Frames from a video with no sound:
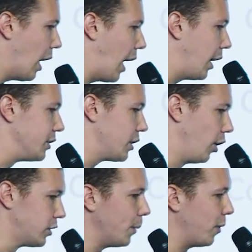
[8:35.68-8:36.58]
And
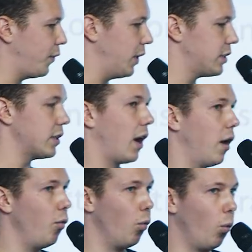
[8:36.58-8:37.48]
on top of this,
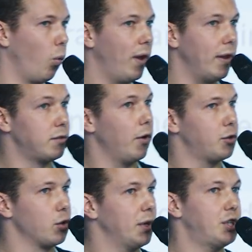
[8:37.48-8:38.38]
when these
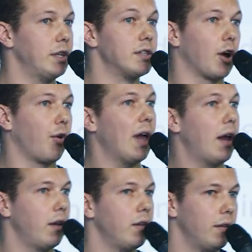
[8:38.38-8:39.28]
virtual machines are
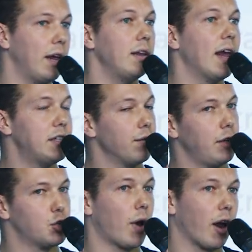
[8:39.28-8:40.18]
created, they natively
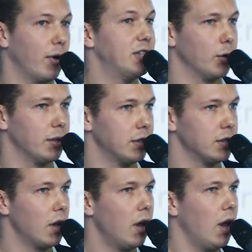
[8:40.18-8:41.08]
track
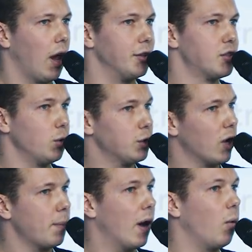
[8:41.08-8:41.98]
resources. And so we'll
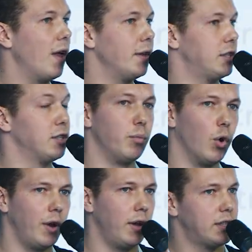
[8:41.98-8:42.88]
talk about why this is
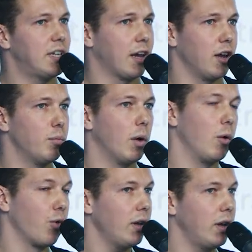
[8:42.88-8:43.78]
important in a second, but we
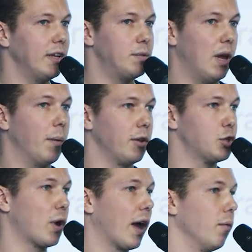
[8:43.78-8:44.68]
really need to be able to
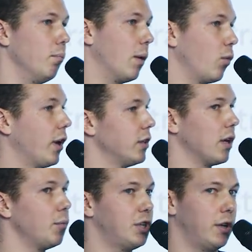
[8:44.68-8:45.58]
track memory
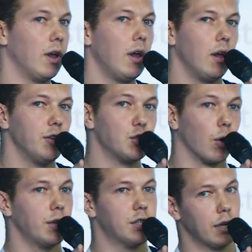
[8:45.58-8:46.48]
consumption,
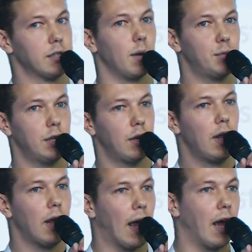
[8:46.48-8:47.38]
storage consumption,
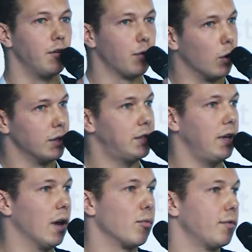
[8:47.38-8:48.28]
and of course
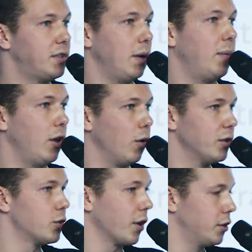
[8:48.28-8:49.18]
the number of CPU
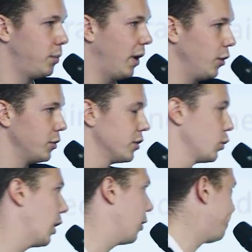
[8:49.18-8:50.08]
instructions being used as
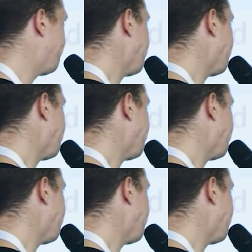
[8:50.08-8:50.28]
well.